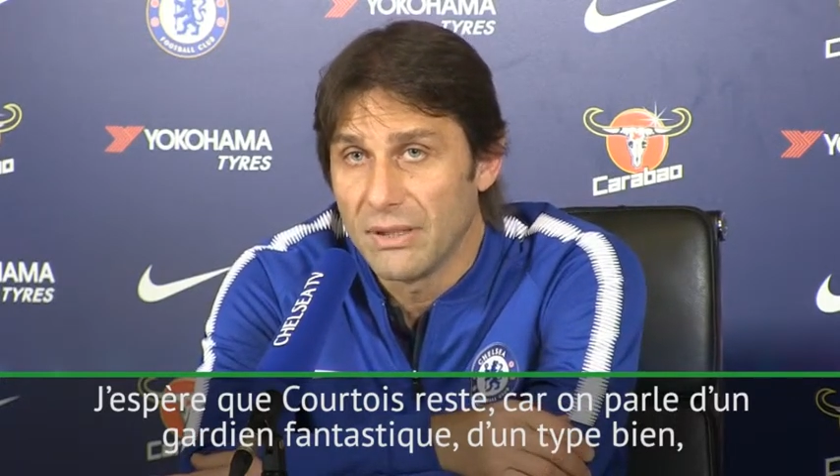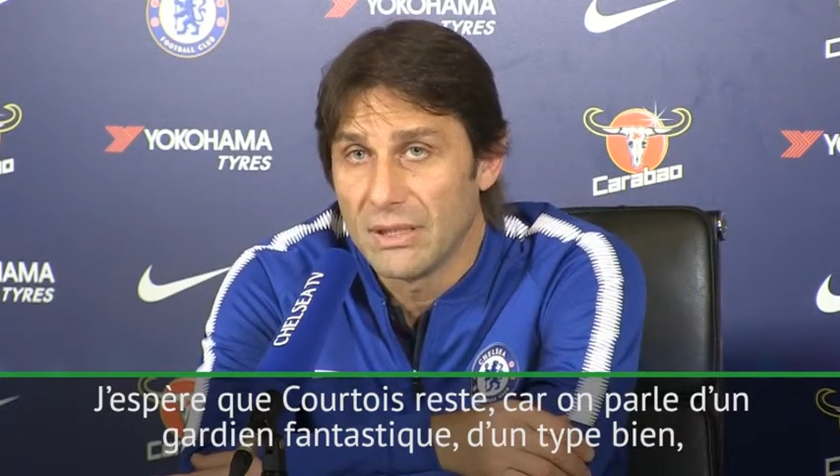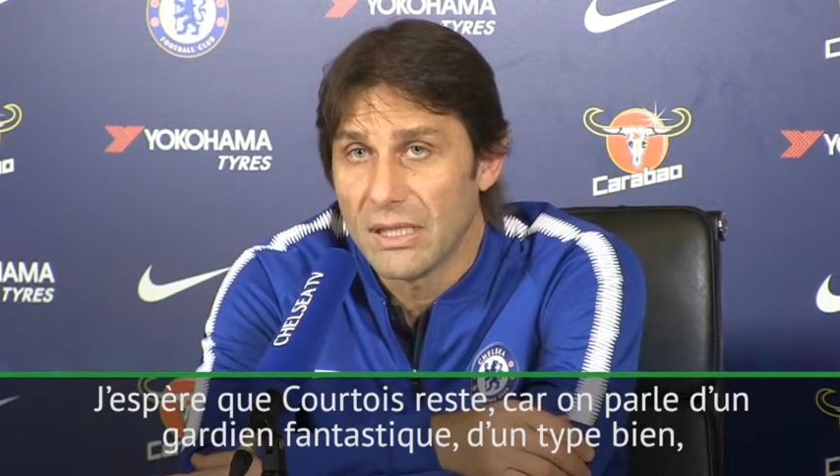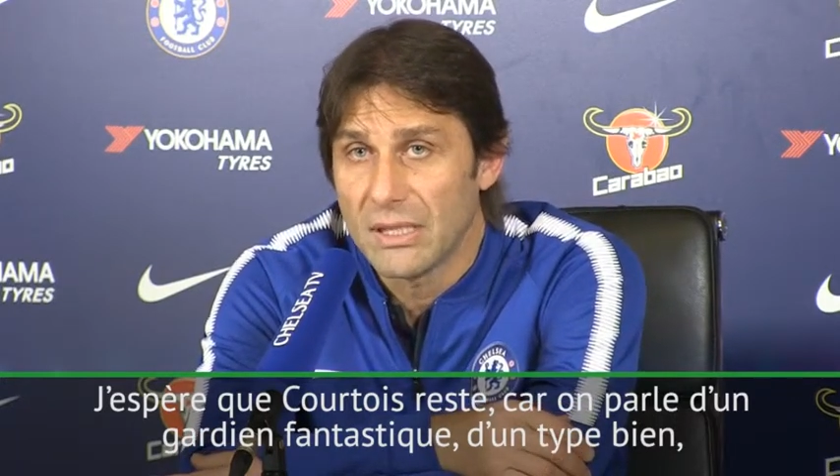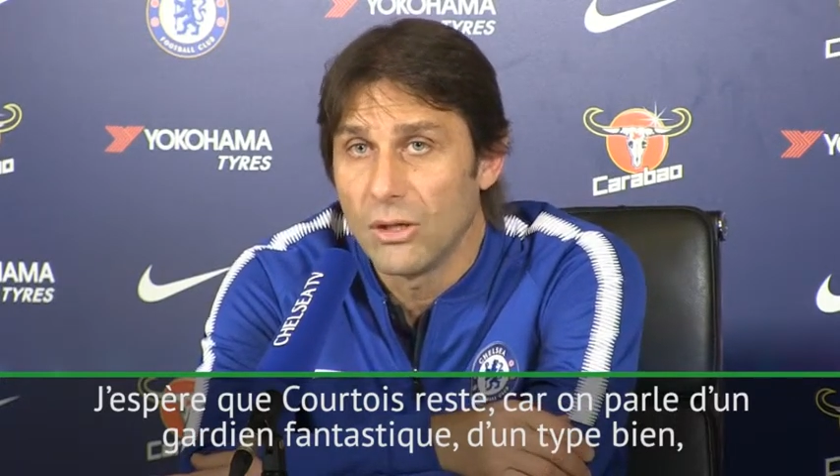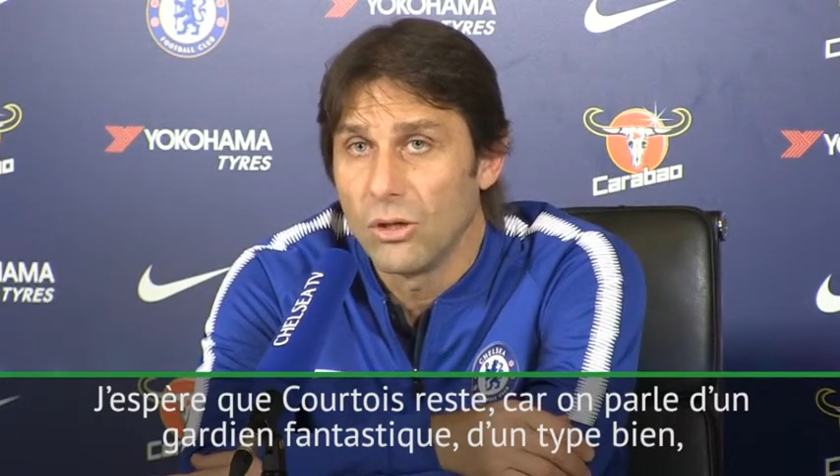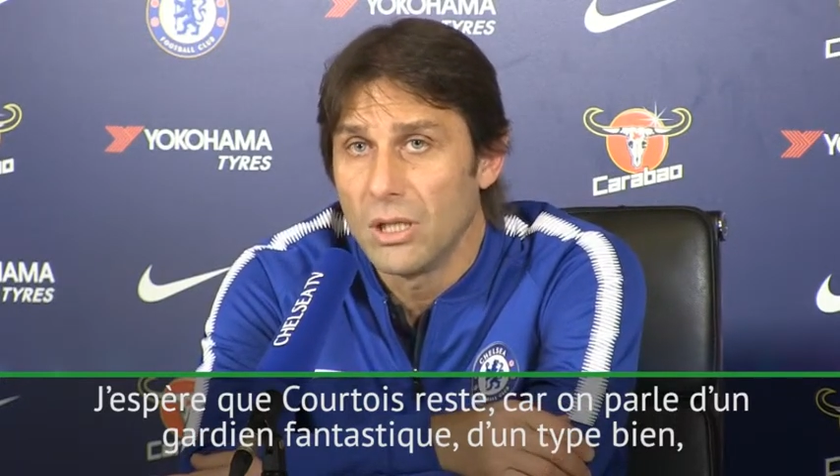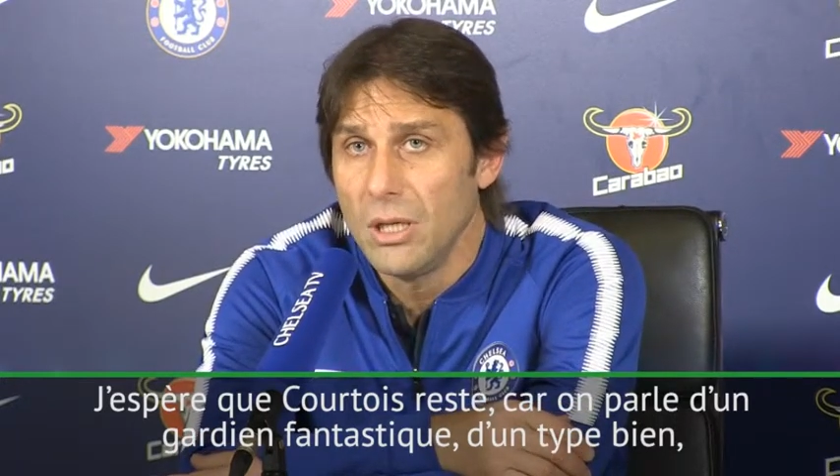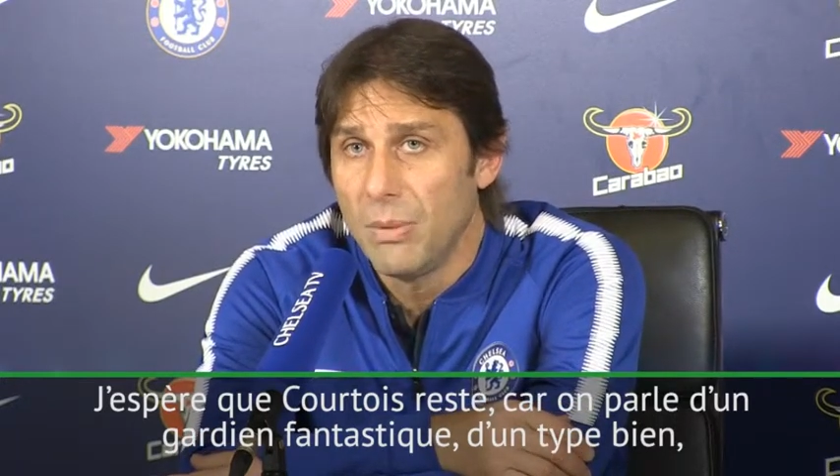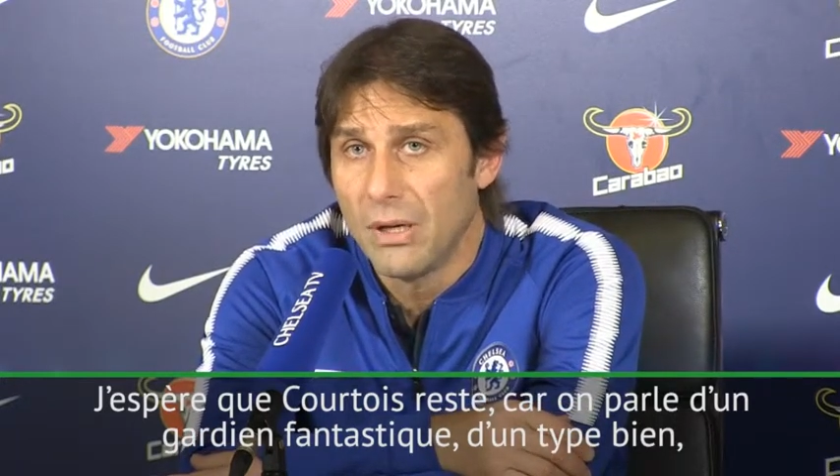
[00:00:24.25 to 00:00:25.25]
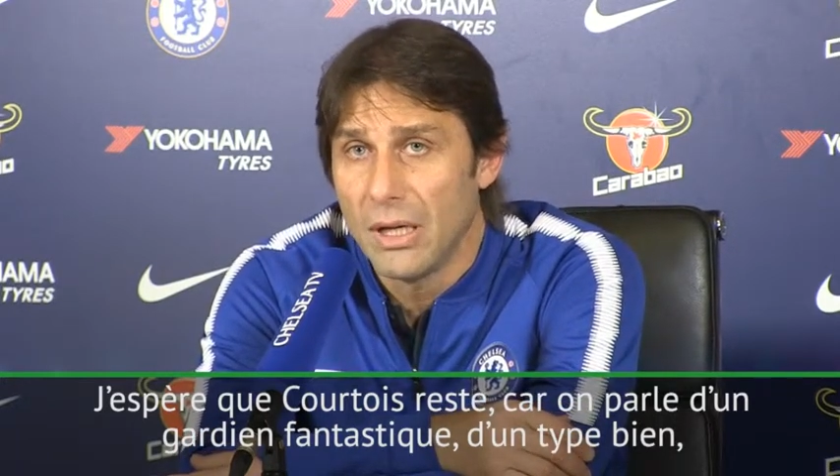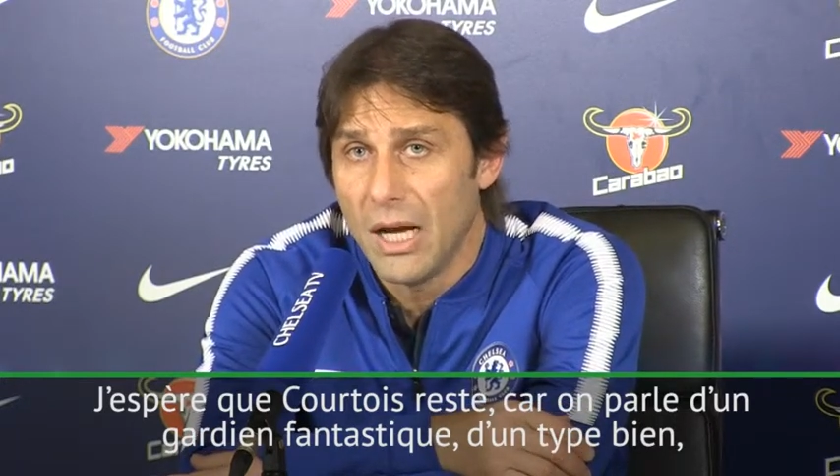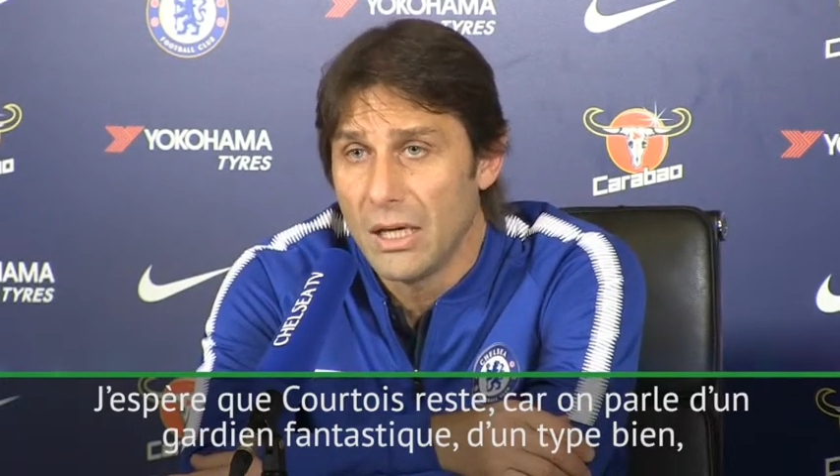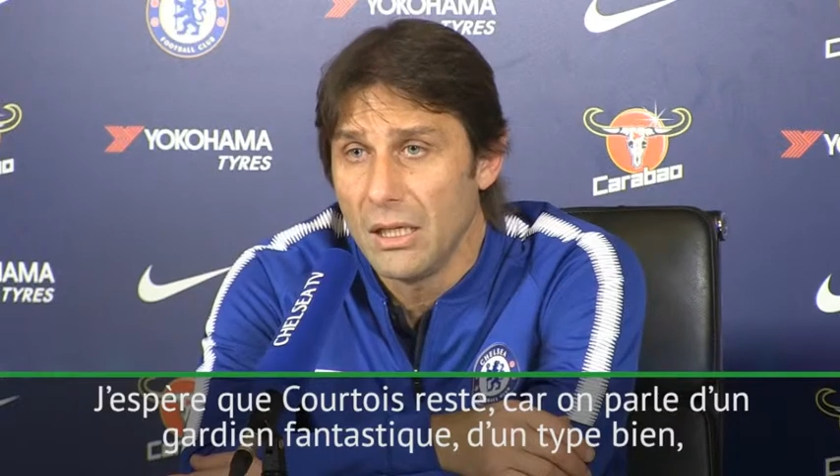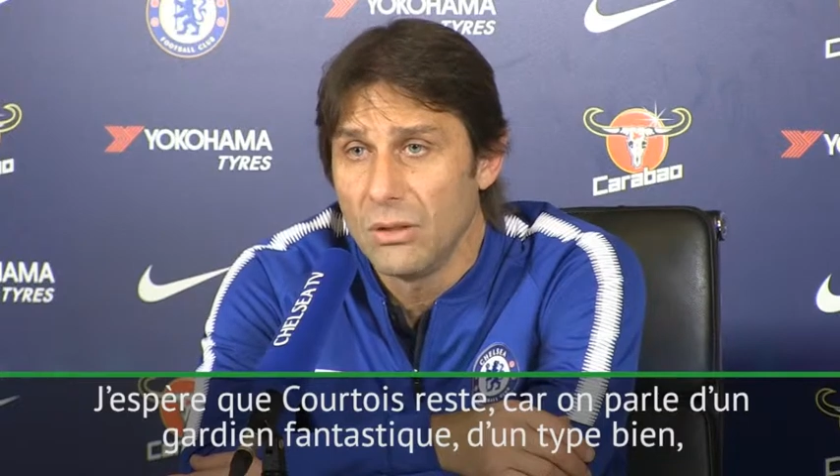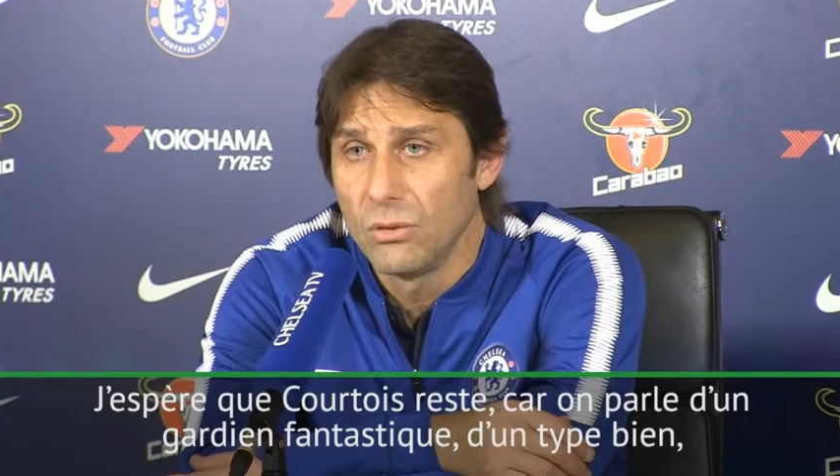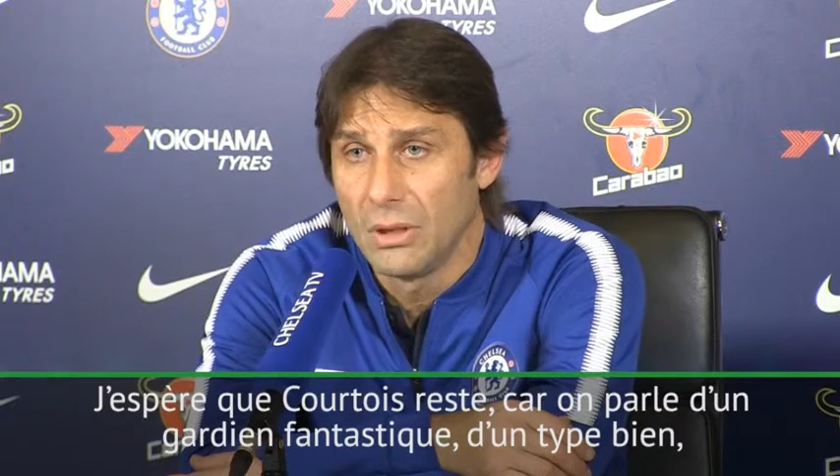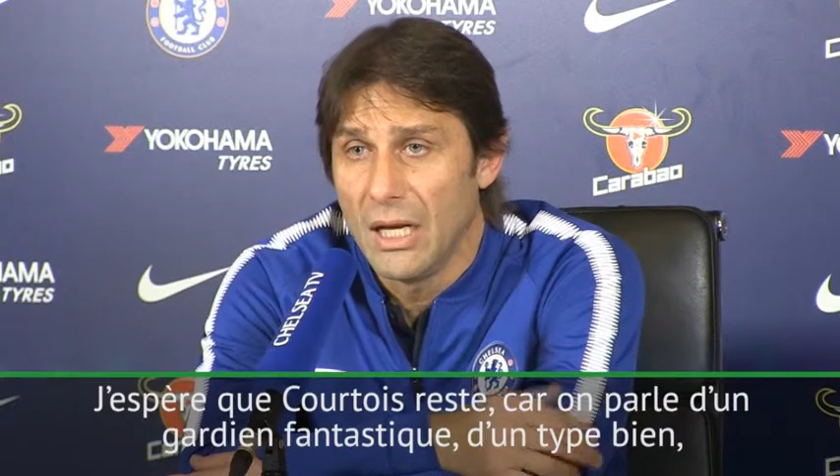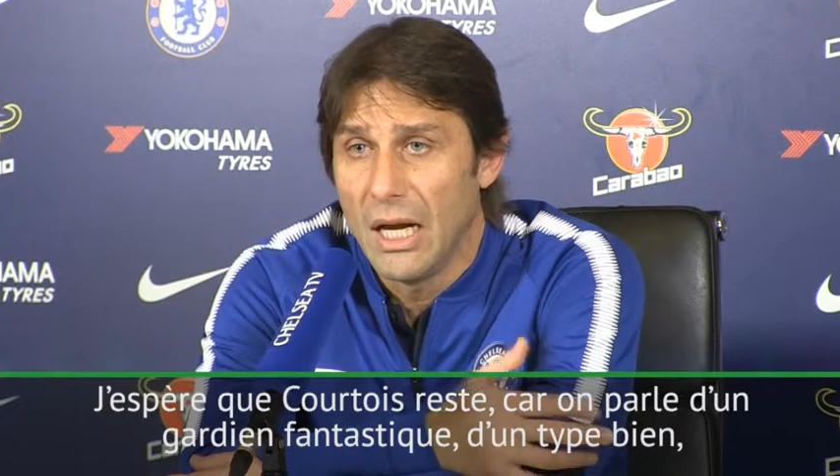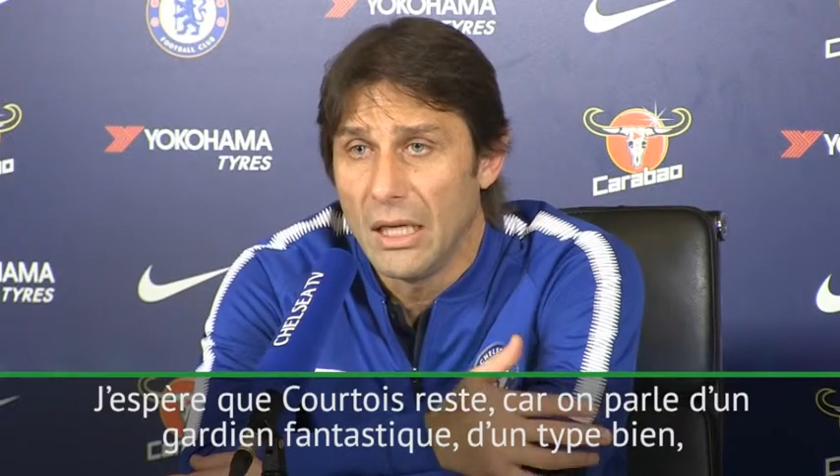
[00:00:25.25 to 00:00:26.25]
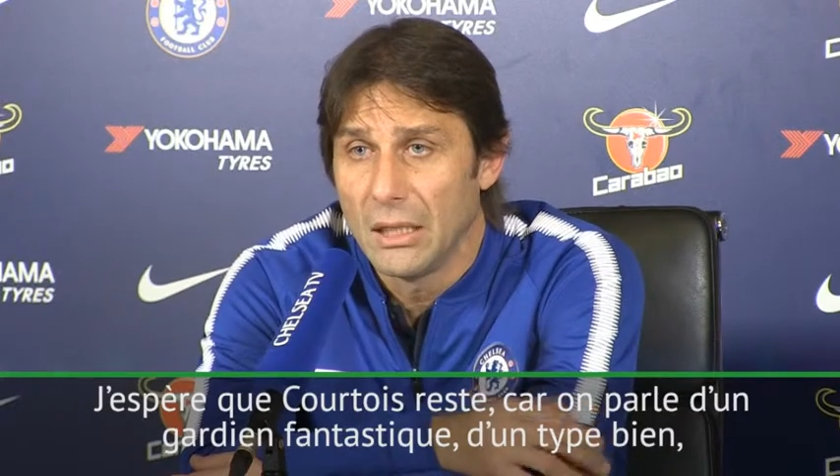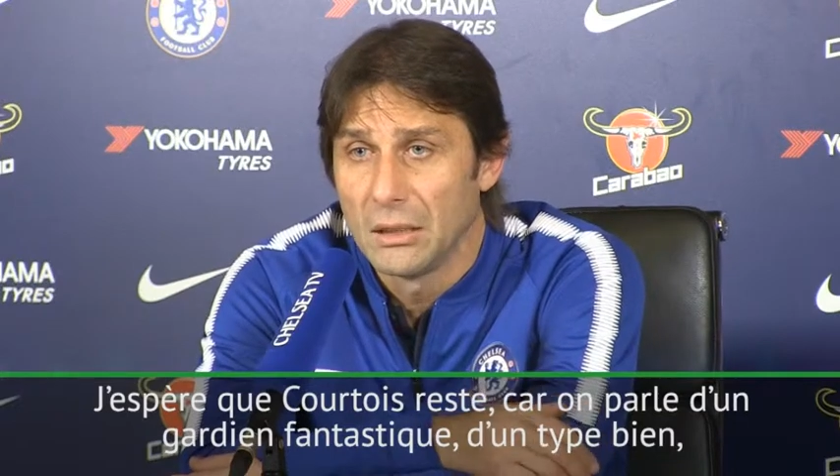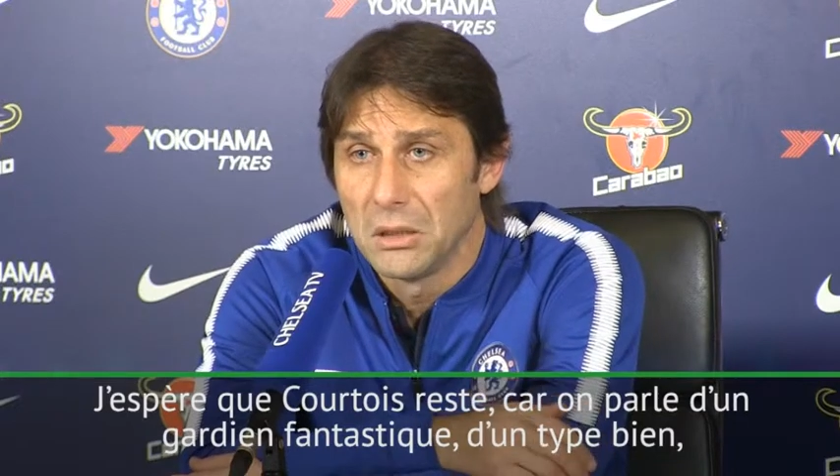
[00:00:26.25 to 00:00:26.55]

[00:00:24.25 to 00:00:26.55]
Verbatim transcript: fantastic goalkeeper, a really good guy,